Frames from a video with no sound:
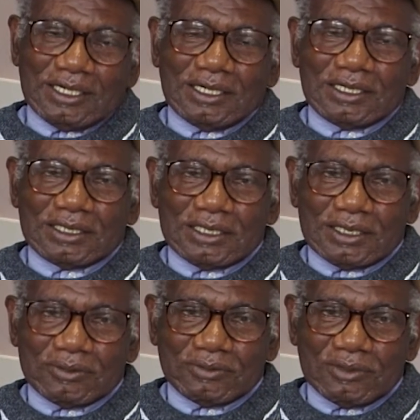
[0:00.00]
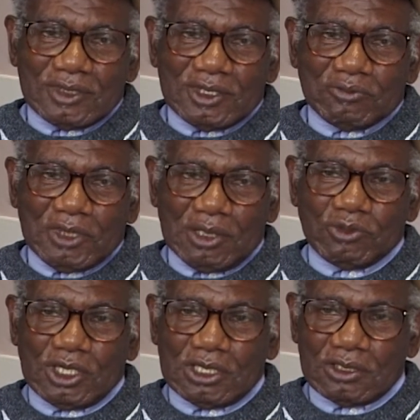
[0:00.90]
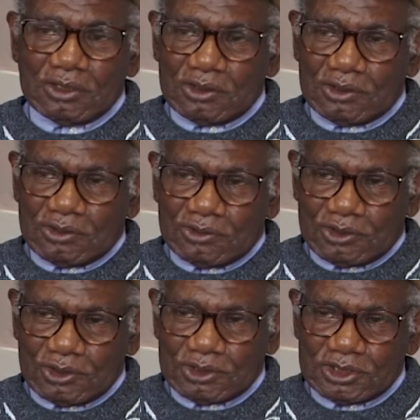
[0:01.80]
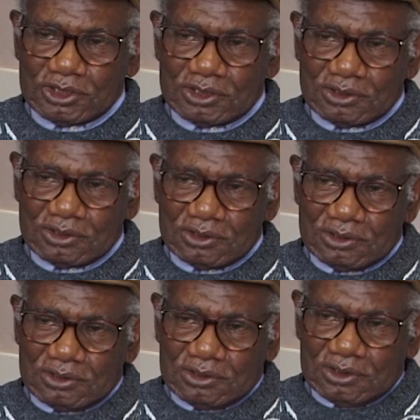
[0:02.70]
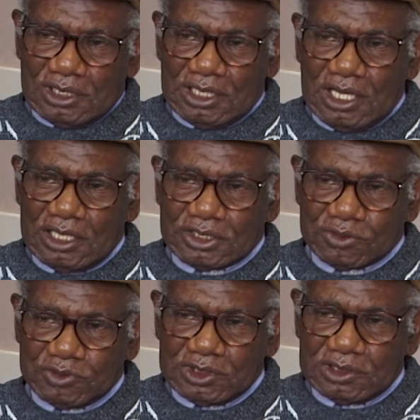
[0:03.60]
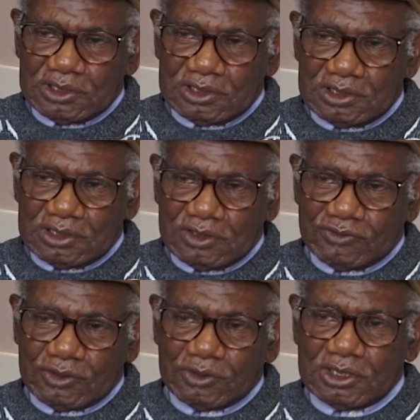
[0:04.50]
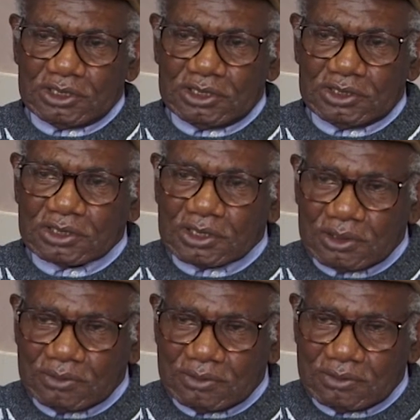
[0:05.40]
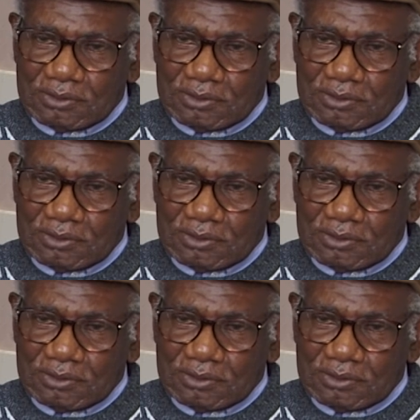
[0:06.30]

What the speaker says: And my brother wrote, and asked me if I wanted to come.